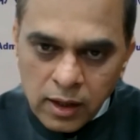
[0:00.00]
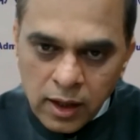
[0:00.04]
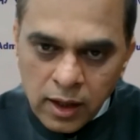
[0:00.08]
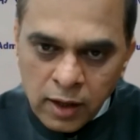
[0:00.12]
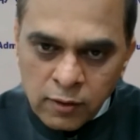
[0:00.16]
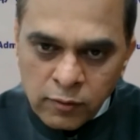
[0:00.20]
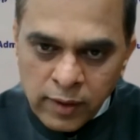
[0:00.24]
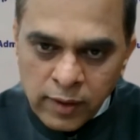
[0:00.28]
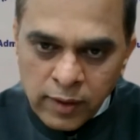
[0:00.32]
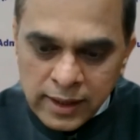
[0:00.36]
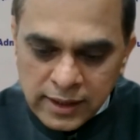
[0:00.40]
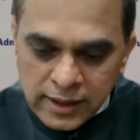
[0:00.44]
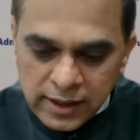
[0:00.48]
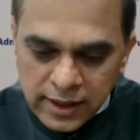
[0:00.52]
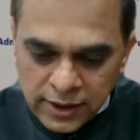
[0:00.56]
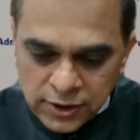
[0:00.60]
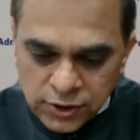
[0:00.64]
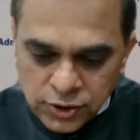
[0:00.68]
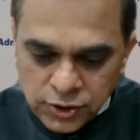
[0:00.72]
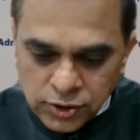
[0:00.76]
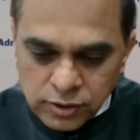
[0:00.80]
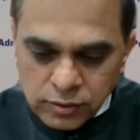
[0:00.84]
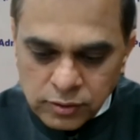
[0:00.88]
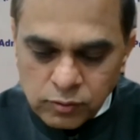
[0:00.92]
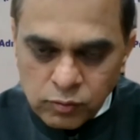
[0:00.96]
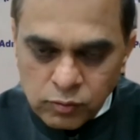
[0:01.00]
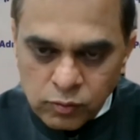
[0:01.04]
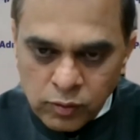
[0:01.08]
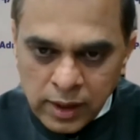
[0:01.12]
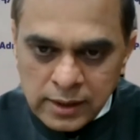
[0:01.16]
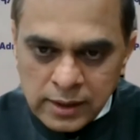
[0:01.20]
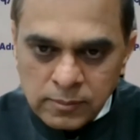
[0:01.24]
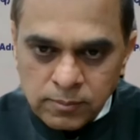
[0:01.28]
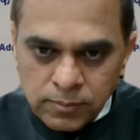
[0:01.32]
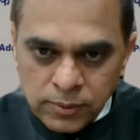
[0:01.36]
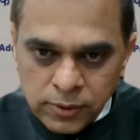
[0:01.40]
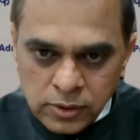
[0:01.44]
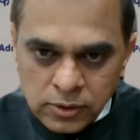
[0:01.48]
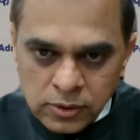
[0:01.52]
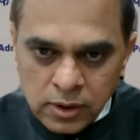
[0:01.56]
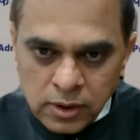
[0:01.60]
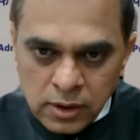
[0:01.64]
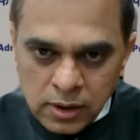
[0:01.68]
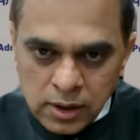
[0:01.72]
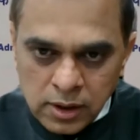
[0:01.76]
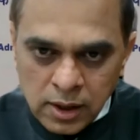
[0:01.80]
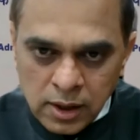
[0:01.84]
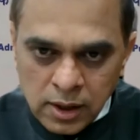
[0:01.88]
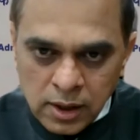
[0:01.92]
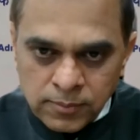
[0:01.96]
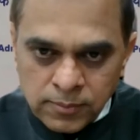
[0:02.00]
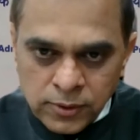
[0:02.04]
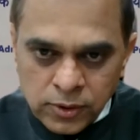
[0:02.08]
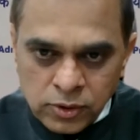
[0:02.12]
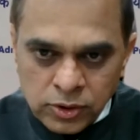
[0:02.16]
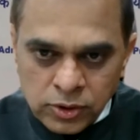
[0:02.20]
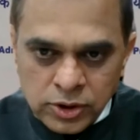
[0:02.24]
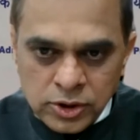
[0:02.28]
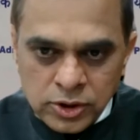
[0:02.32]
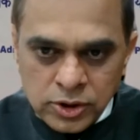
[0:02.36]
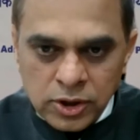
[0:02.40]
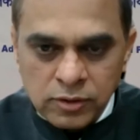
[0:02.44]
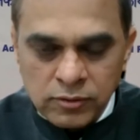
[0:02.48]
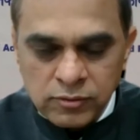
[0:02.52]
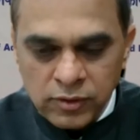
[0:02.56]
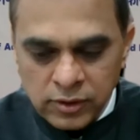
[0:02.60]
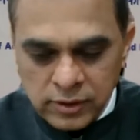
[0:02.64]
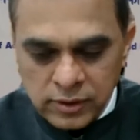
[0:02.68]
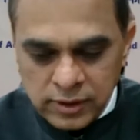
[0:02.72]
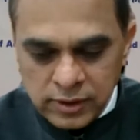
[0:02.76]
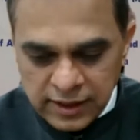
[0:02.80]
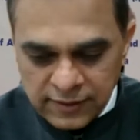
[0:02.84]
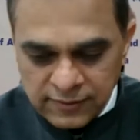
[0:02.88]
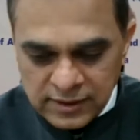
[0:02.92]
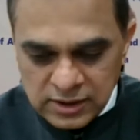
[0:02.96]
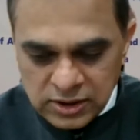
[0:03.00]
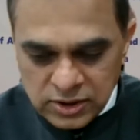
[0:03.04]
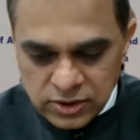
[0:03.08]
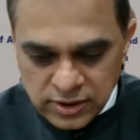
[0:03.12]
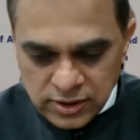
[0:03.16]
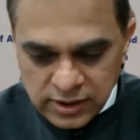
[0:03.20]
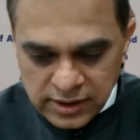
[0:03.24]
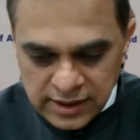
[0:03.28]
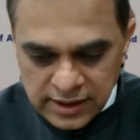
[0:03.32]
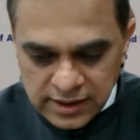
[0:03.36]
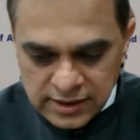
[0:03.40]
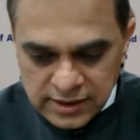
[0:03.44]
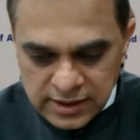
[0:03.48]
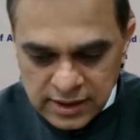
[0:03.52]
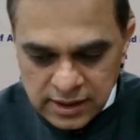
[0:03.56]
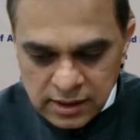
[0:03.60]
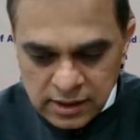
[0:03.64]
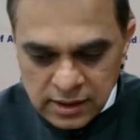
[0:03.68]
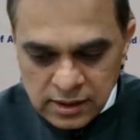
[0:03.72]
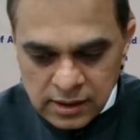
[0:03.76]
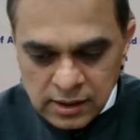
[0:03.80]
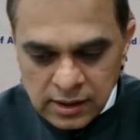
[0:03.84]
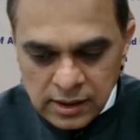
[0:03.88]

a one nation, one portal approach of grievance redressal.